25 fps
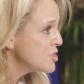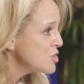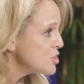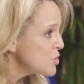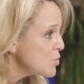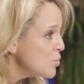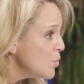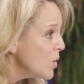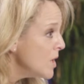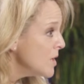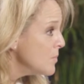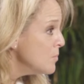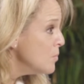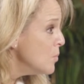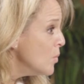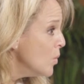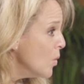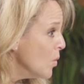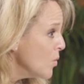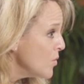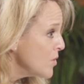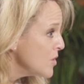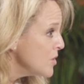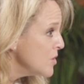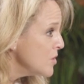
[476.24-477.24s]
it just one
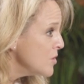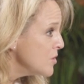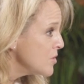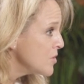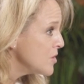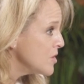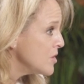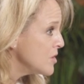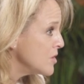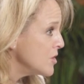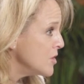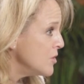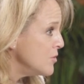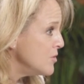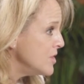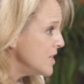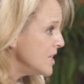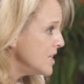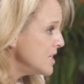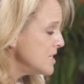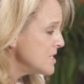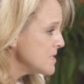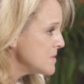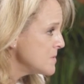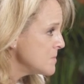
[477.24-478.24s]
more that you
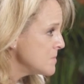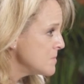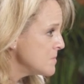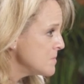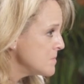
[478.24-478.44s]
need?